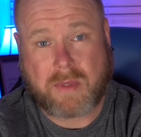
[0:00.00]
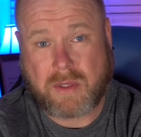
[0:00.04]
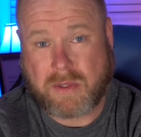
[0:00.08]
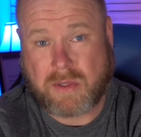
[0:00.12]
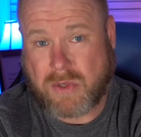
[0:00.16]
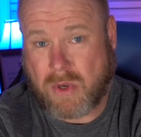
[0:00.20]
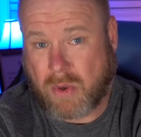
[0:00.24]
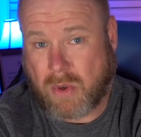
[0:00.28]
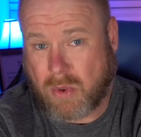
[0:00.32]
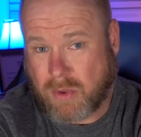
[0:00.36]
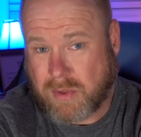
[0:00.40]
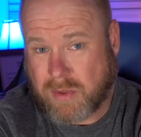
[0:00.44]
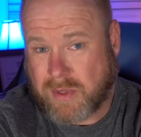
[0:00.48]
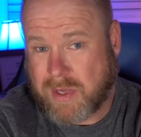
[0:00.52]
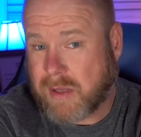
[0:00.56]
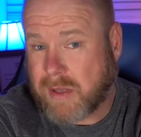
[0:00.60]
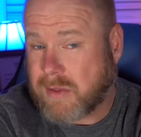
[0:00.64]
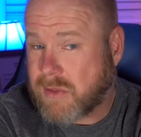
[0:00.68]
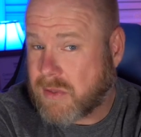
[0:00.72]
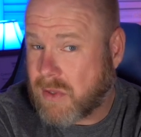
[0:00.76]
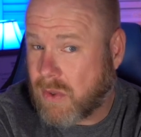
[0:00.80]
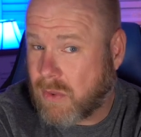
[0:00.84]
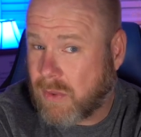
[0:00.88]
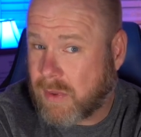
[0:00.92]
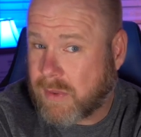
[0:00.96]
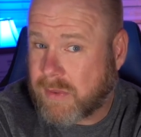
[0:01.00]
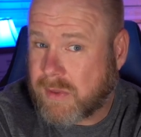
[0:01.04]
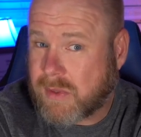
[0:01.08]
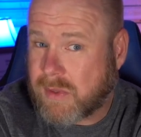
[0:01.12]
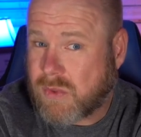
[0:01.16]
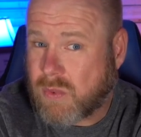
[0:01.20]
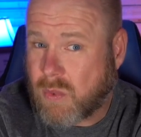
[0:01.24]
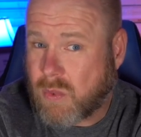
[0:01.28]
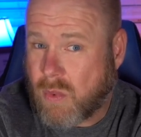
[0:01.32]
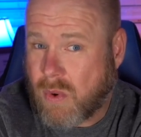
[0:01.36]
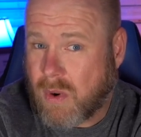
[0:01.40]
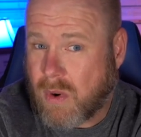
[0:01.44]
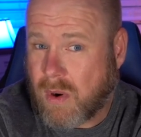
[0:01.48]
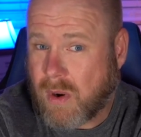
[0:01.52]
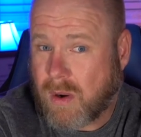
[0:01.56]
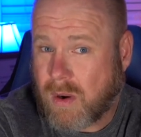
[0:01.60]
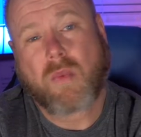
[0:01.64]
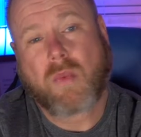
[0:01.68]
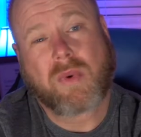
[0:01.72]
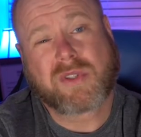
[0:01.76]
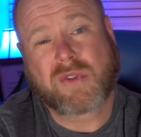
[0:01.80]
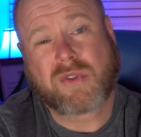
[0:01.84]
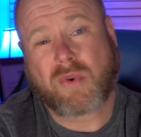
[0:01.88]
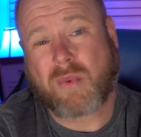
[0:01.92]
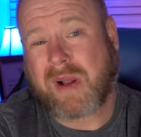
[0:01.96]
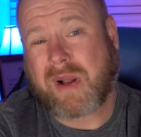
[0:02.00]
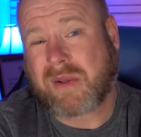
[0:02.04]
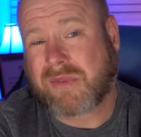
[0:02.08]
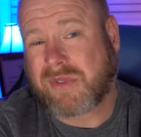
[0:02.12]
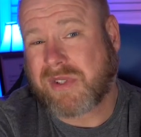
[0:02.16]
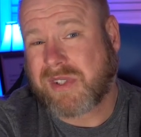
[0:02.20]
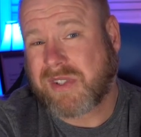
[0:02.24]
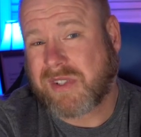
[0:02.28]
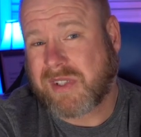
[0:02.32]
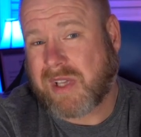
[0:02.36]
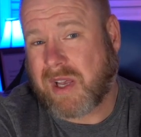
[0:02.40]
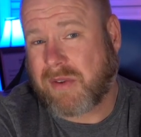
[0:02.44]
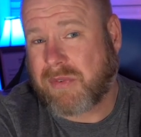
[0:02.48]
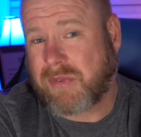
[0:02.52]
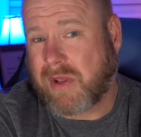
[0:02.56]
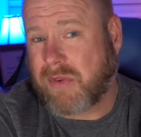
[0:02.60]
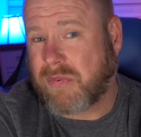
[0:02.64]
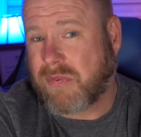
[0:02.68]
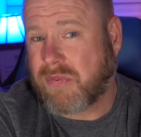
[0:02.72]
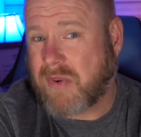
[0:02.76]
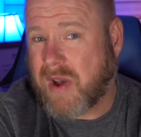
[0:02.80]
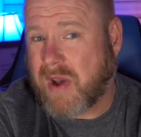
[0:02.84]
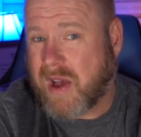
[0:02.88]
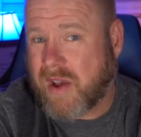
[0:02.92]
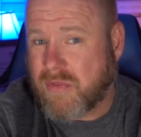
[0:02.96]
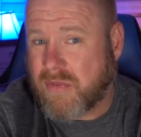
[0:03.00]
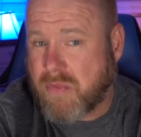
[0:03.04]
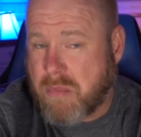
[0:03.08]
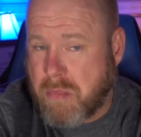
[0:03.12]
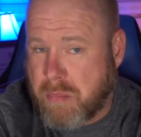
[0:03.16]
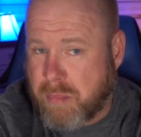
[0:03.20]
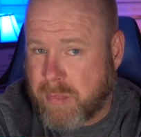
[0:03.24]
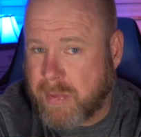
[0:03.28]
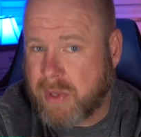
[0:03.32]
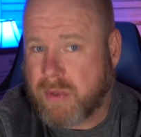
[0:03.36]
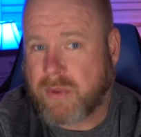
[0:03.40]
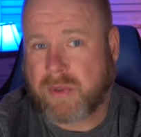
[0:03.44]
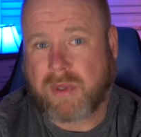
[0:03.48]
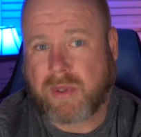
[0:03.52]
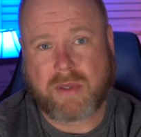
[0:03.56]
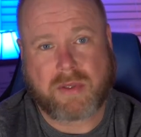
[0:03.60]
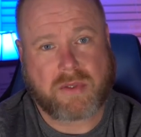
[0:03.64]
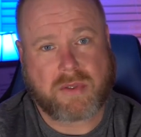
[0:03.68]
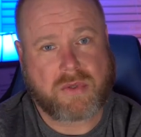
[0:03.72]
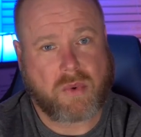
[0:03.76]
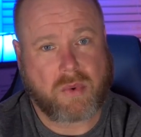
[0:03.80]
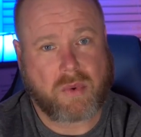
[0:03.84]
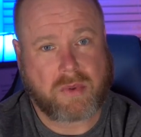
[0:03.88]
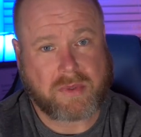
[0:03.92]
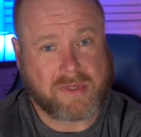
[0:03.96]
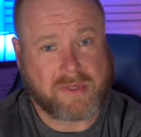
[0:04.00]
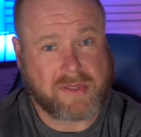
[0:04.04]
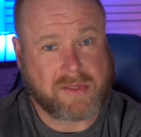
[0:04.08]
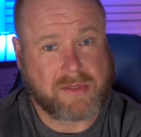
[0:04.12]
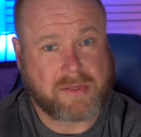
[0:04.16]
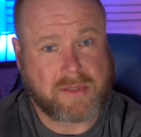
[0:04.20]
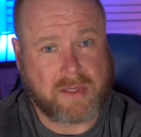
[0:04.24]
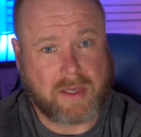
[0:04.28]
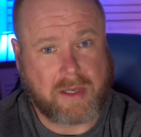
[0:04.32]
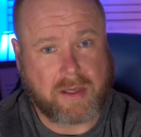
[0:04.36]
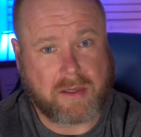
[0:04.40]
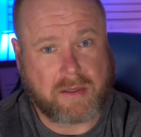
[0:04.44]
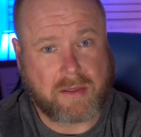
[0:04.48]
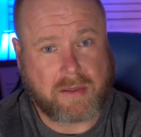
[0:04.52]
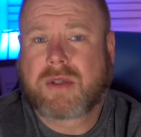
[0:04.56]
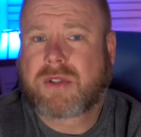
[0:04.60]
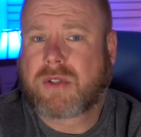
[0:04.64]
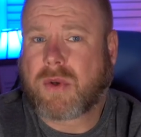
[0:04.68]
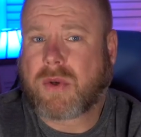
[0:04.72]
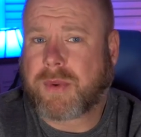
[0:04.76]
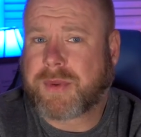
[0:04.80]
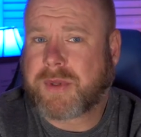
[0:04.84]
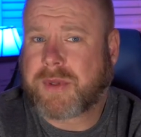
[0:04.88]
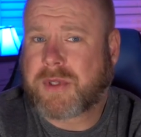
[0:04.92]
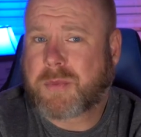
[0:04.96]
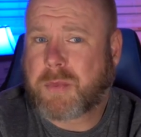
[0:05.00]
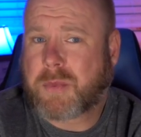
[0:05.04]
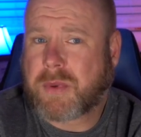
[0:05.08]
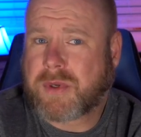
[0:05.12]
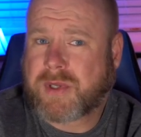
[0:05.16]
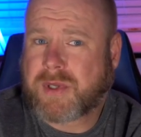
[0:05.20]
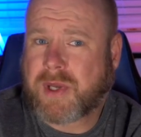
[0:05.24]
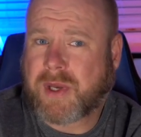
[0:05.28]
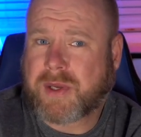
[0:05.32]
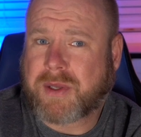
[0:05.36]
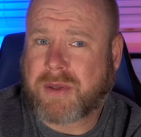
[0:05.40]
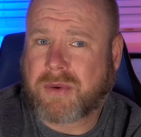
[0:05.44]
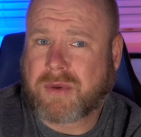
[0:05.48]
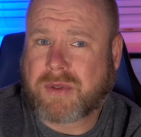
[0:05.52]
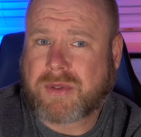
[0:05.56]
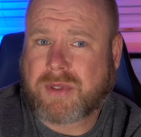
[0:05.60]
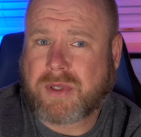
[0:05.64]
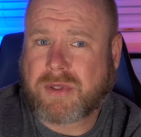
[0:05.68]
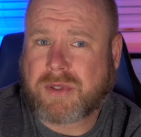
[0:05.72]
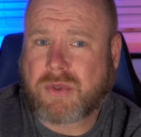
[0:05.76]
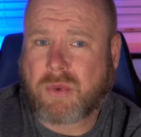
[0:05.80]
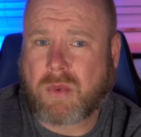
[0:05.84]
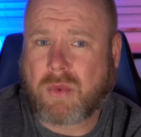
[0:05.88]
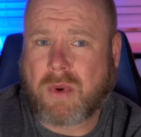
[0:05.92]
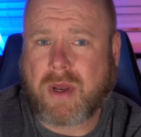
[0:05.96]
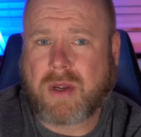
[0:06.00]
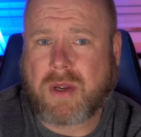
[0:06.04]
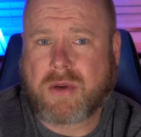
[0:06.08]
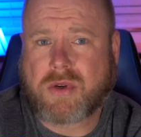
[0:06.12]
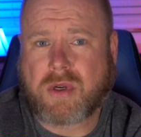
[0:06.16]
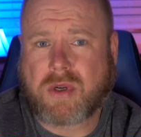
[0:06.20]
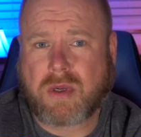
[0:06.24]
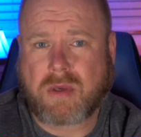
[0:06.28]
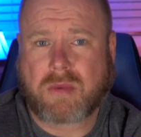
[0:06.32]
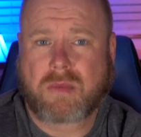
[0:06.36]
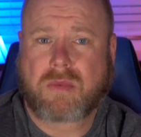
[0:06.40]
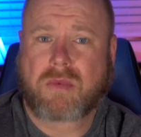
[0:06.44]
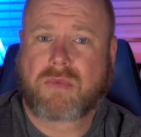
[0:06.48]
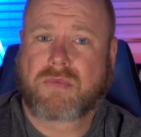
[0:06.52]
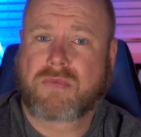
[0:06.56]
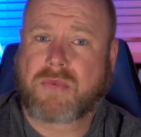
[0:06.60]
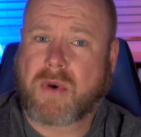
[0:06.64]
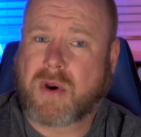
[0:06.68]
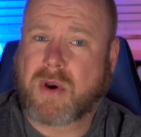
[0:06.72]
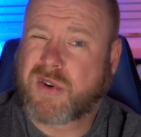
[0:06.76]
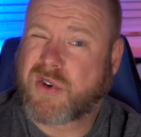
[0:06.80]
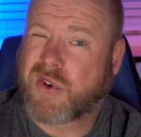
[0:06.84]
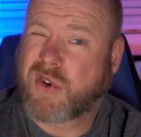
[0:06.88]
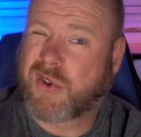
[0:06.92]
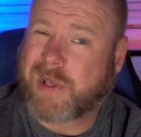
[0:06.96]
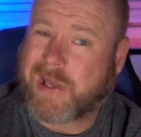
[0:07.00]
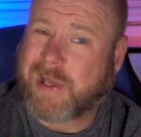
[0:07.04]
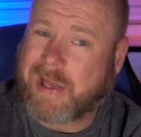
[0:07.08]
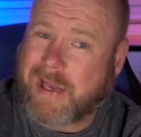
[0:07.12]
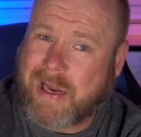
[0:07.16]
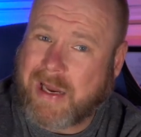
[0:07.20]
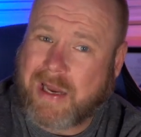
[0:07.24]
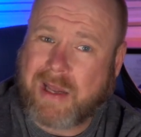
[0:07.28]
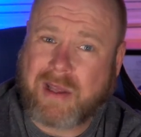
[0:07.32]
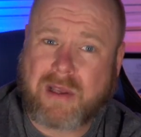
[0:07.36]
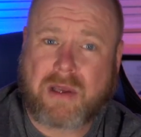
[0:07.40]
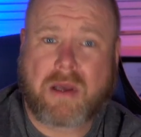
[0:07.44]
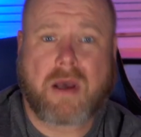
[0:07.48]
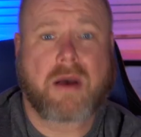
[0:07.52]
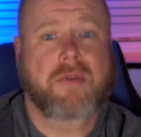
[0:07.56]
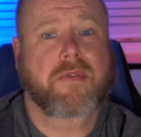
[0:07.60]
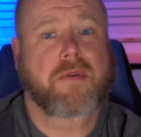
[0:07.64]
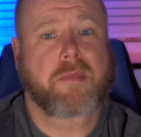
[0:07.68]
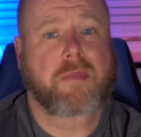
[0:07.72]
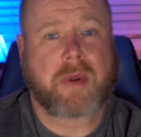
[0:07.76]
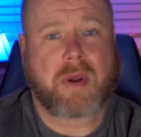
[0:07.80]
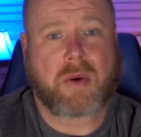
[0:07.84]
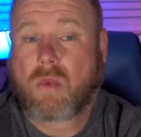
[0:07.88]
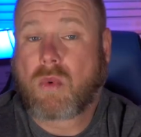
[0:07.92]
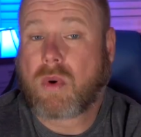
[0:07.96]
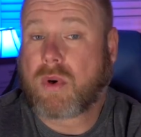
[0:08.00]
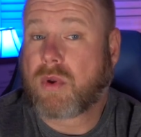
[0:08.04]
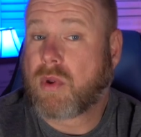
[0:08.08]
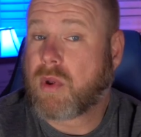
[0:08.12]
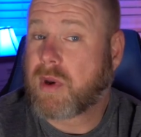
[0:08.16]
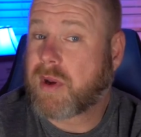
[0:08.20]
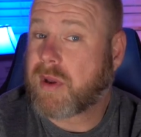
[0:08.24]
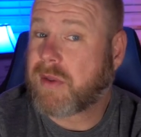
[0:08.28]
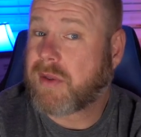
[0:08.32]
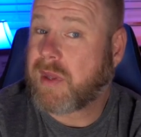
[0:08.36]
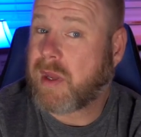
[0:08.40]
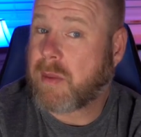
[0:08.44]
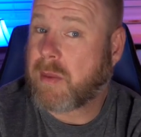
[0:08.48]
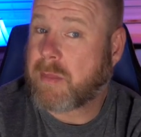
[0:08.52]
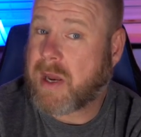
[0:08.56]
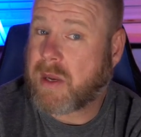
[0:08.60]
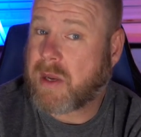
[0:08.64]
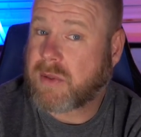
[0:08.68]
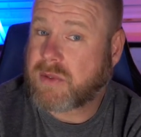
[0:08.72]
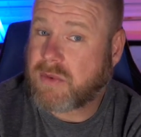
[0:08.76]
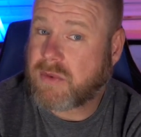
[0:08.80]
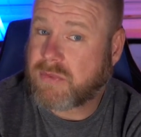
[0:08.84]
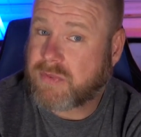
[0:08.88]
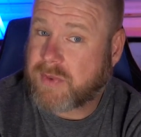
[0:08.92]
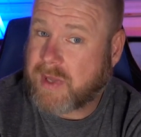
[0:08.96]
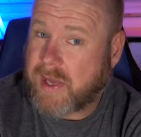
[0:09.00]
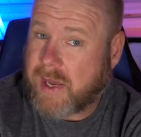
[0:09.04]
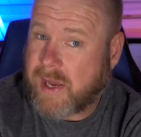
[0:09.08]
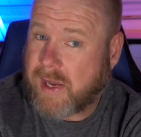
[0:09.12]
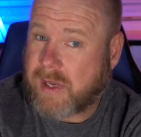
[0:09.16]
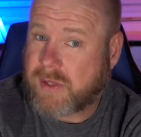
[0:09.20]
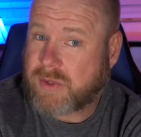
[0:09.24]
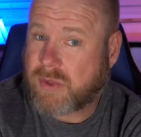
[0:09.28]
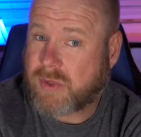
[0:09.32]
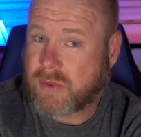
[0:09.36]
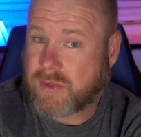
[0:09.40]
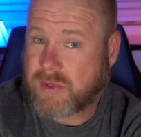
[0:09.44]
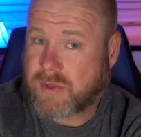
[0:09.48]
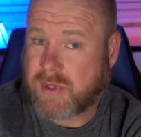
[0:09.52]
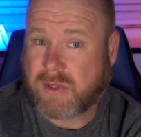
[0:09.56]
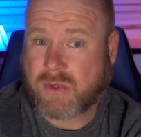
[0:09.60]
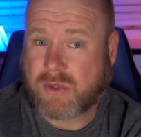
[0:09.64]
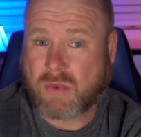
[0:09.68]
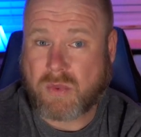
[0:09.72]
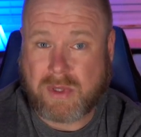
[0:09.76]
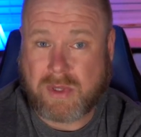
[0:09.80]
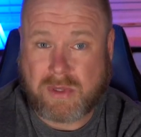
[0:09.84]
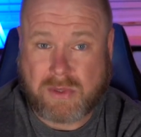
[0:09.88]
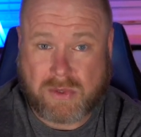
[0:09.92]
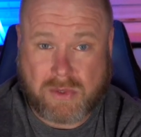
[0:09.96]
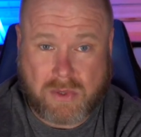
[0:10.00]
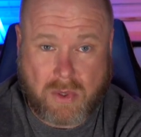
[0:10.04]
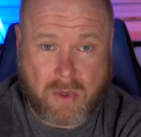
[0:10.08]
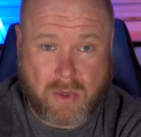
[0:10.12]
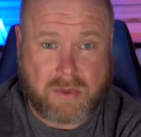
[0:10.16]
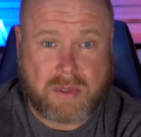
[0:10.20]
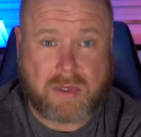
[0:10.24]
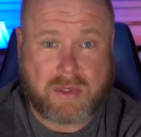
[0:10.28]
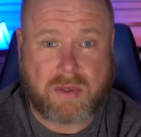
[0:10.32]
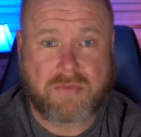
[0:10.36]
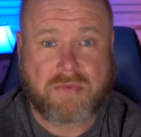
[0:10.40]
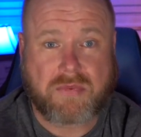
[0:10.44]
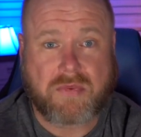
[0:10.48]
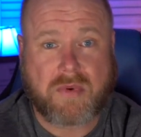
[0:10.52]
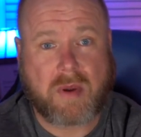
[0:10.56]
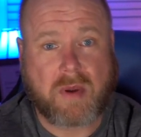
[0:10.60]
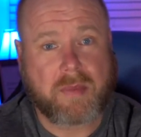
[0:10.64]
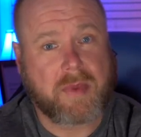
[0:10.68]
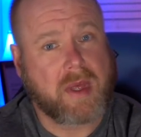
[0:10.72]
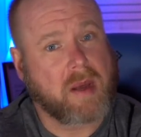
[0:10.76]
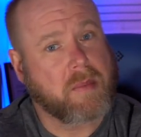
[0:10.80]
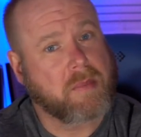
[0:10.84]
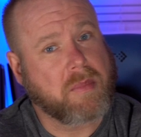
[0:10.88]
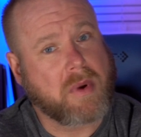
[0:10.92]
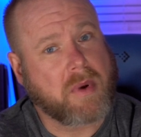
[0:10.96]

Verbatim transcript: the total death toll in this war was around 75 million towards its end. So in this particular situation, virtually any government would look at the amount of casualties resulted from that